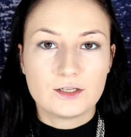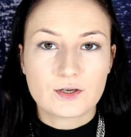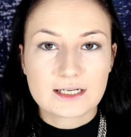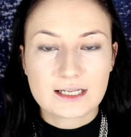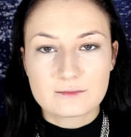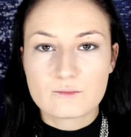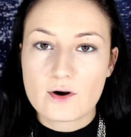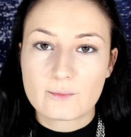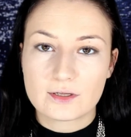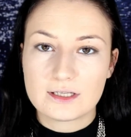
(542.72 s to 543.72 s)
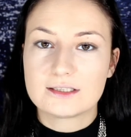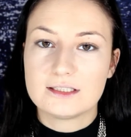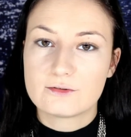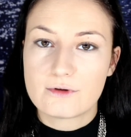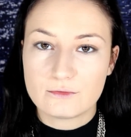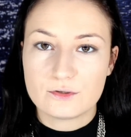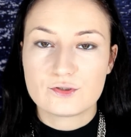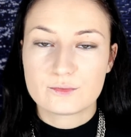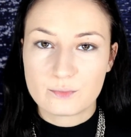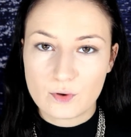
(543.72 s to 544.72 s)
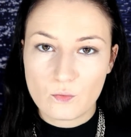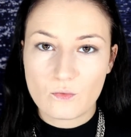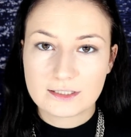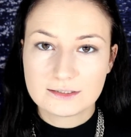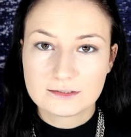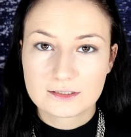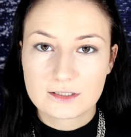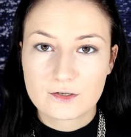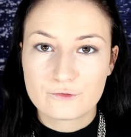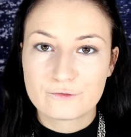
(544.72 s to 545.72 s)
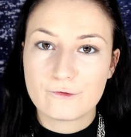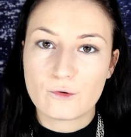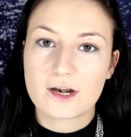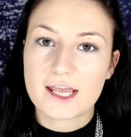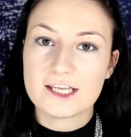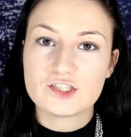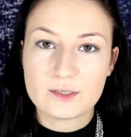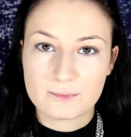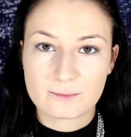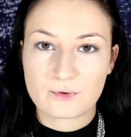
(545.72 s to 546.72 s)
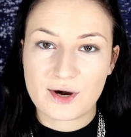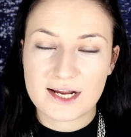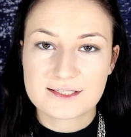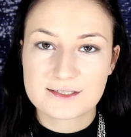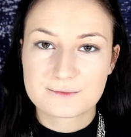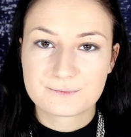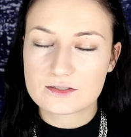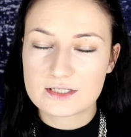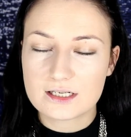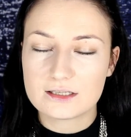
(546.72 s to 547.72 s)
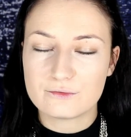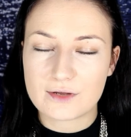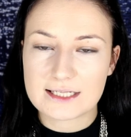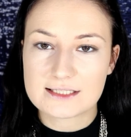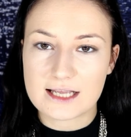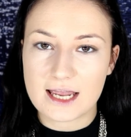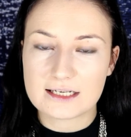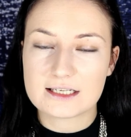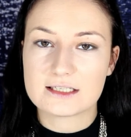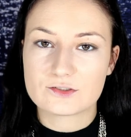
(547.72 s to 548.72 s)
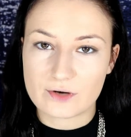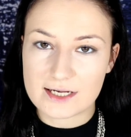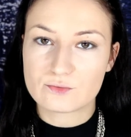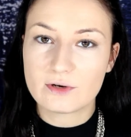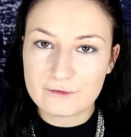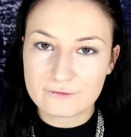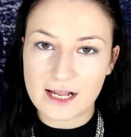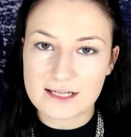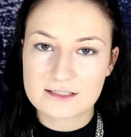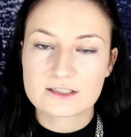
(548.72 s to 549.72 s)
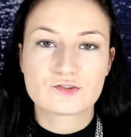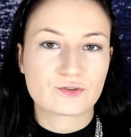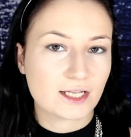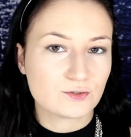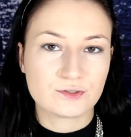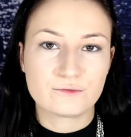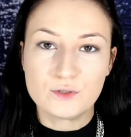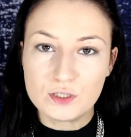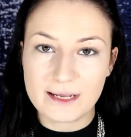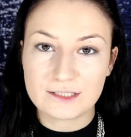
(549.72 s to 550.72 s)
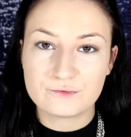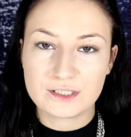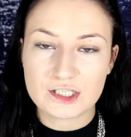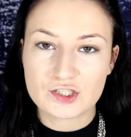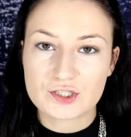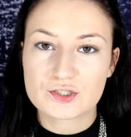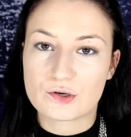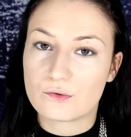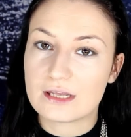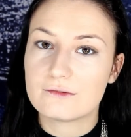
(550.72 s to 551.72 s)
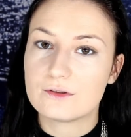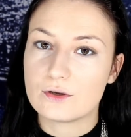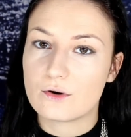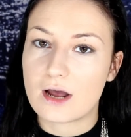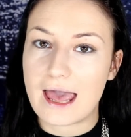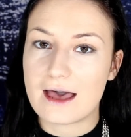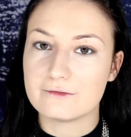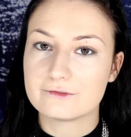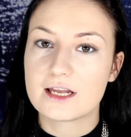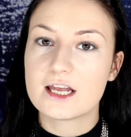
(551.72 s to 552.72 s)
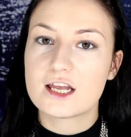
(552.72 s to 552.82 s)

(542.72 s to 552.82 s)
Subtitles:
You can get more product in the Revolution Pro one for a cheaper price. Conceal and Define side dries really fast, drying to the full matte finish, so if you have